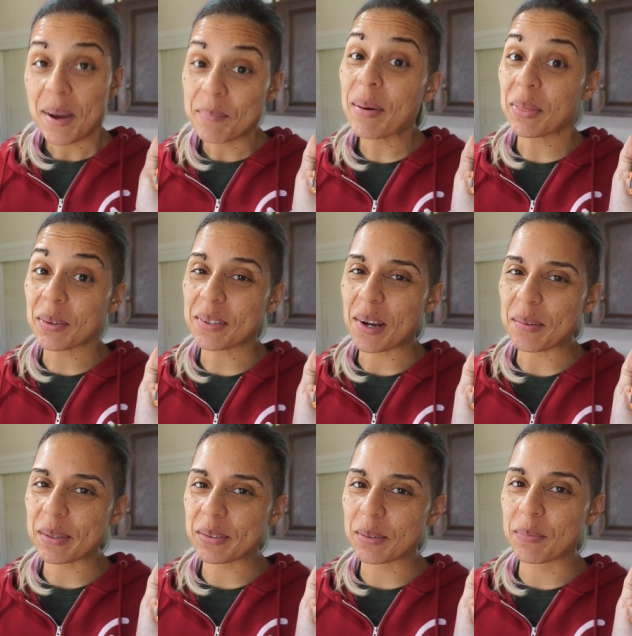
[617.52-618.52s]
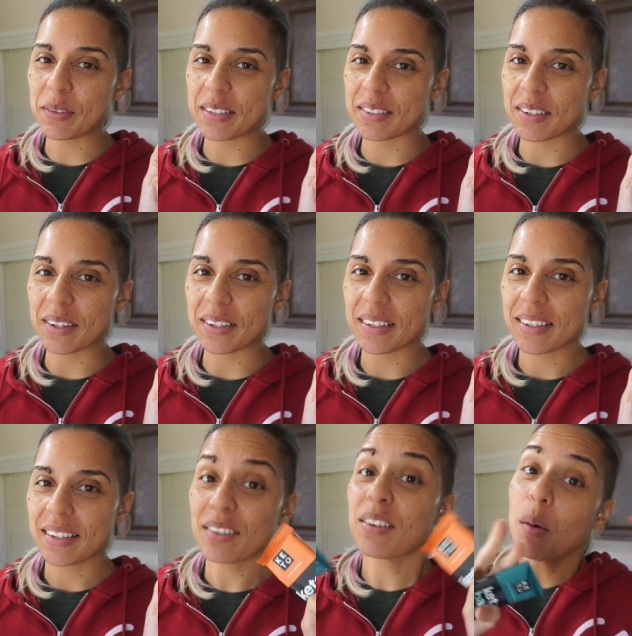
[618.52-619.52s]
But there's always room for dessert.
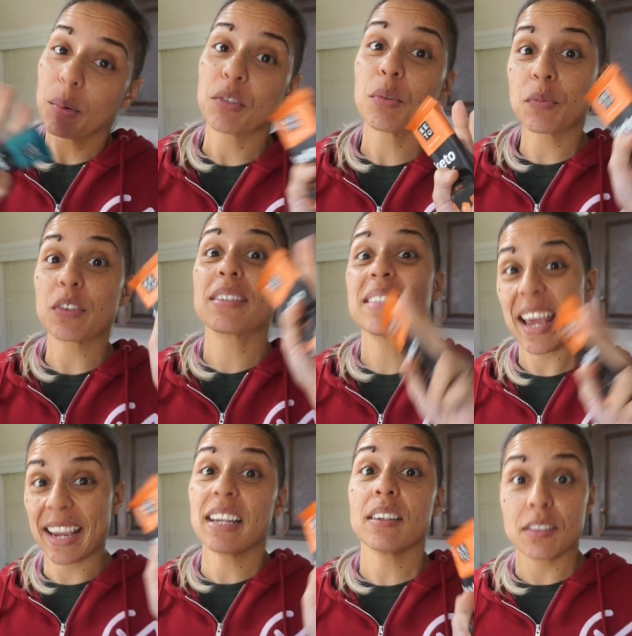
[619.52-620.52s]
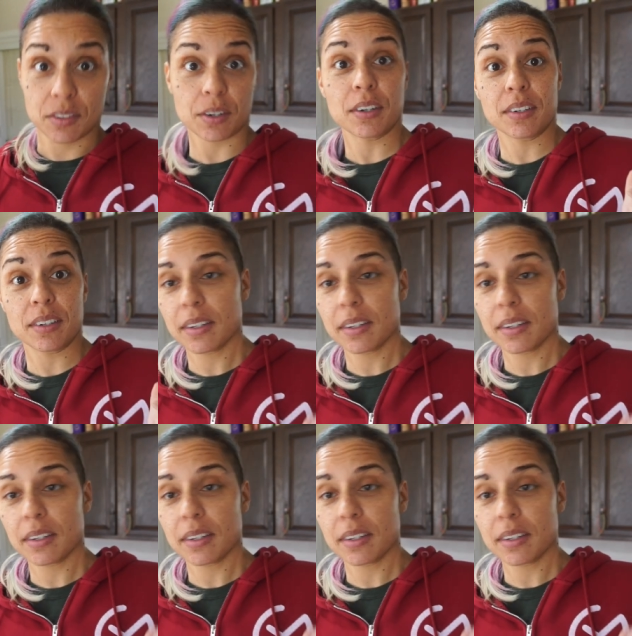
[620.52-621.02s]
There's always room for second dessert.